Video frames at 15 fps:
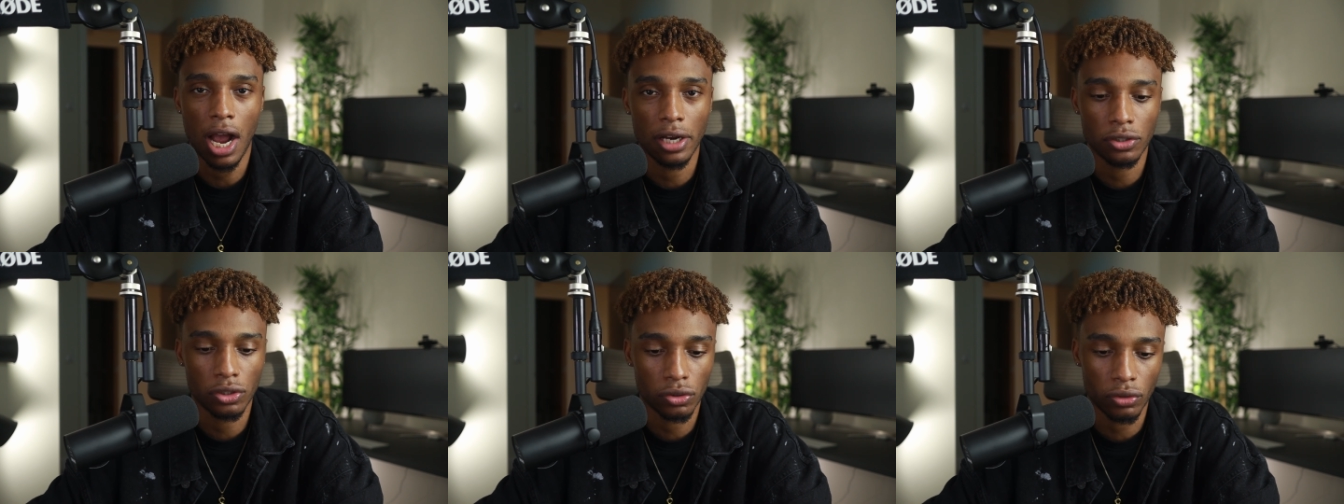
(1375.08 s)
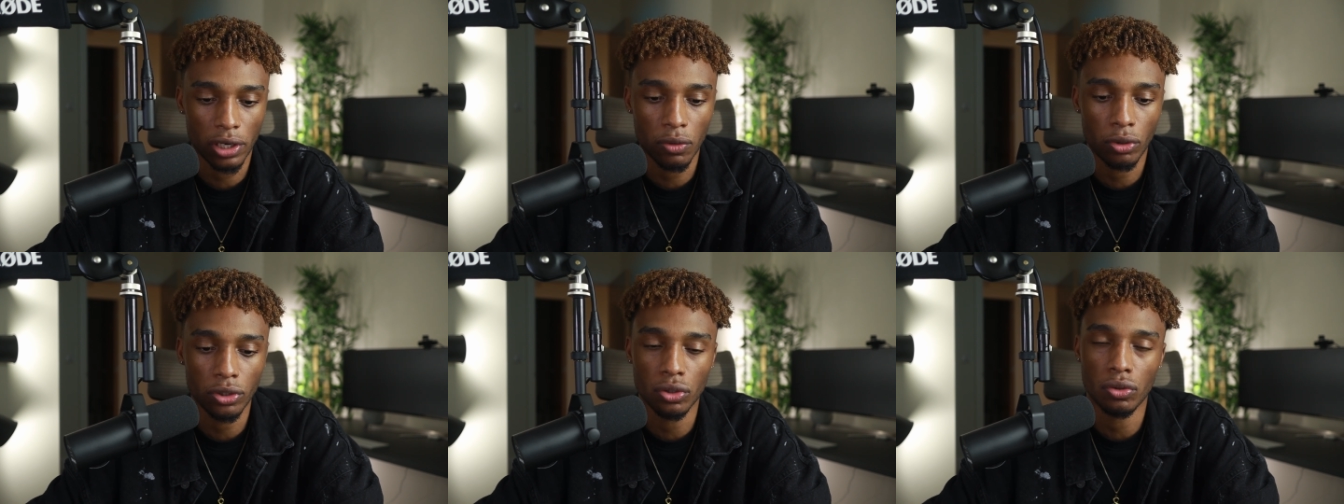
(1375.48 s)
I'd
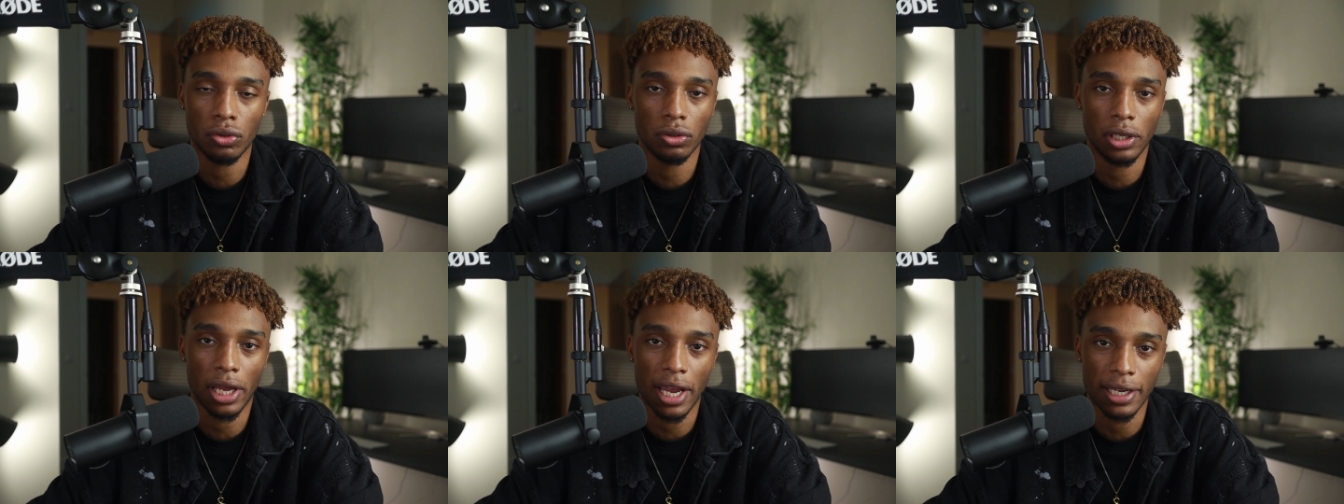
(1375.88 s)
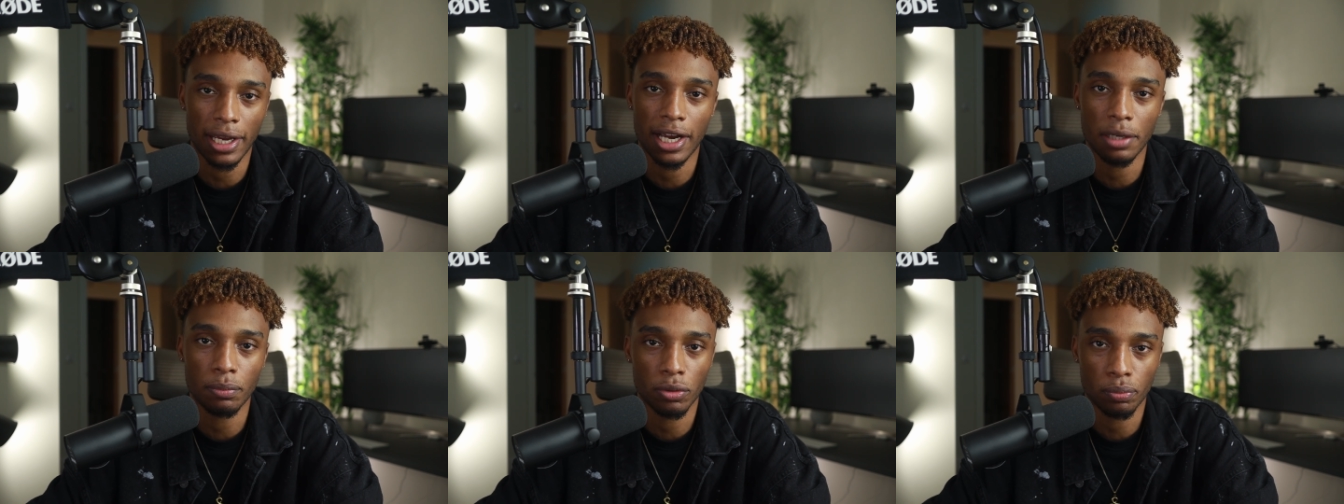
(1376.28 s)
create what you call a
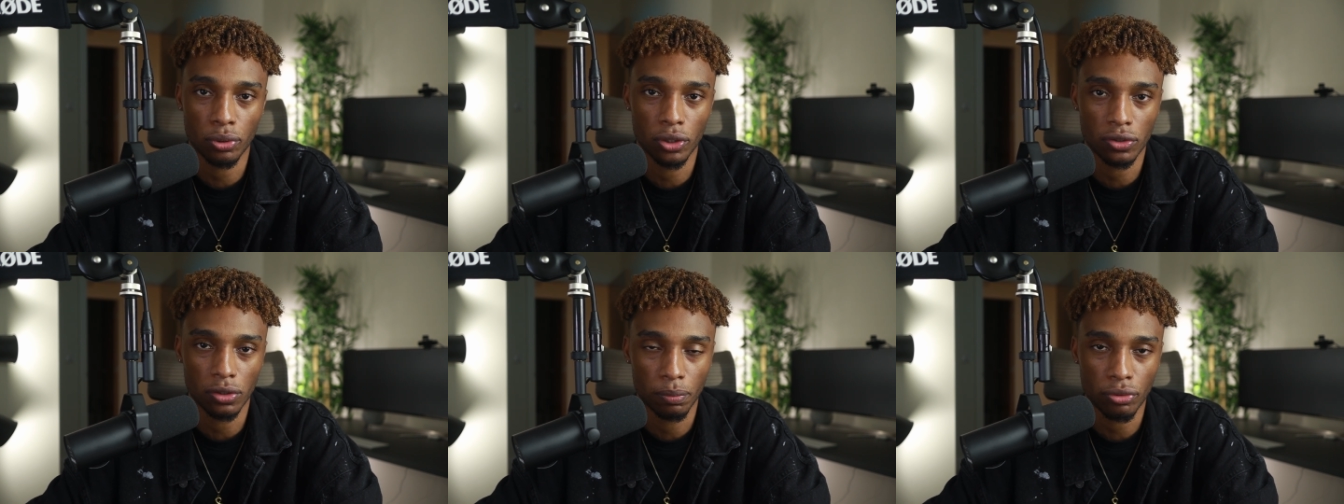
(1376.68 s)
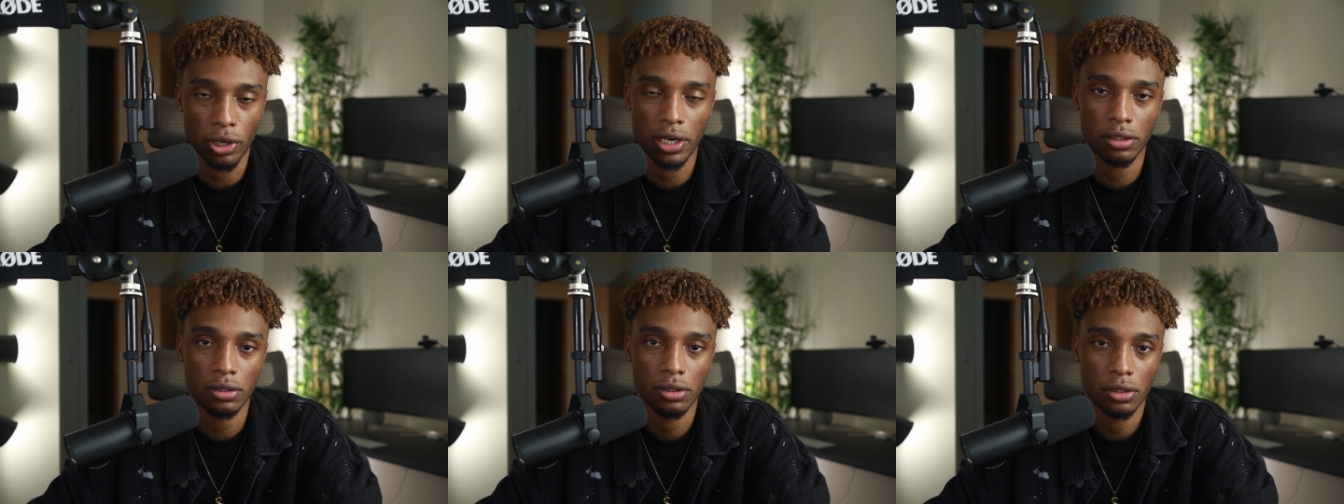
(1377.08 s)
hybrid personal
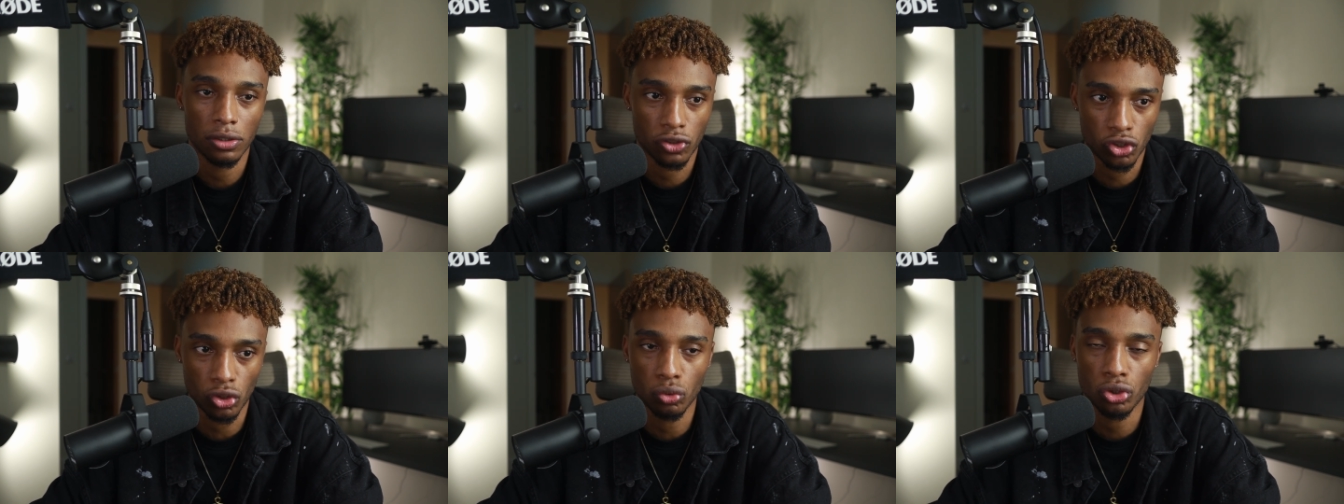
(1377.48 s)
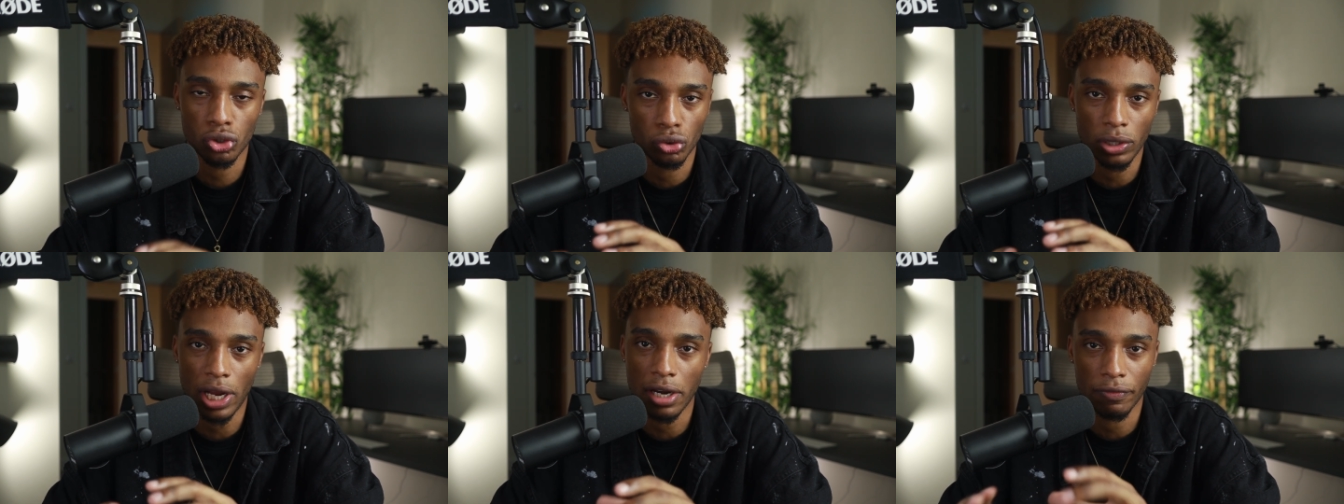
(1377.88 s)
brand,
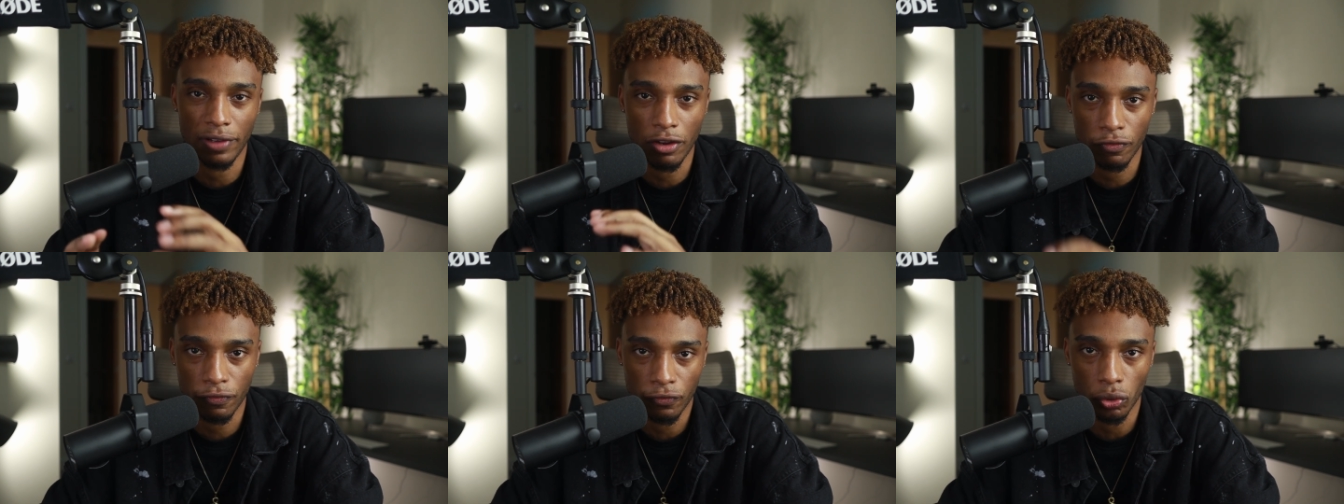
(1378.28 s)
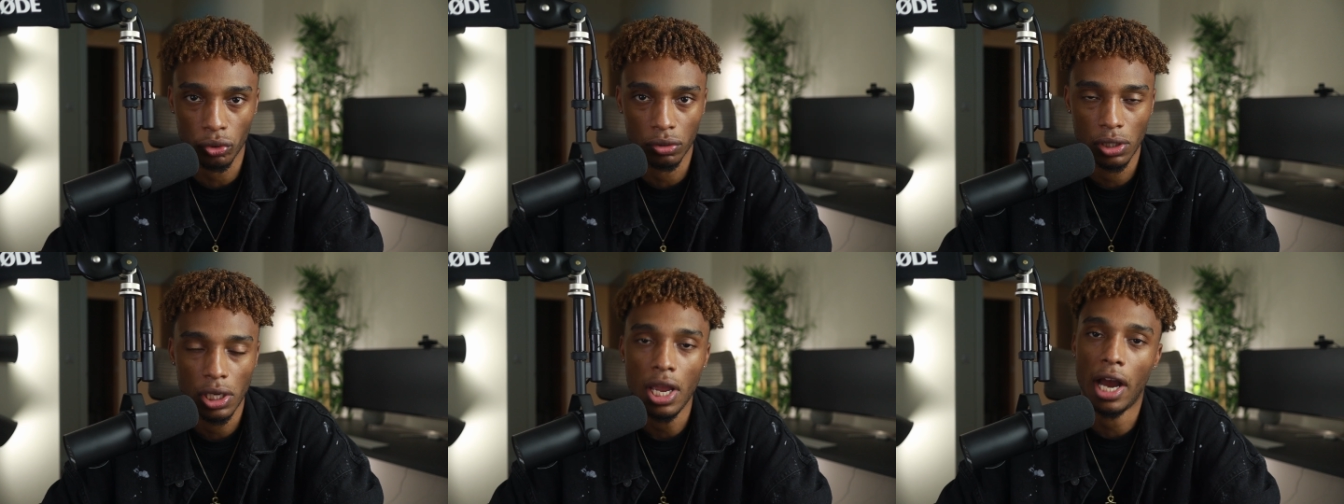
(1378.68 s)
social kind of like funnel.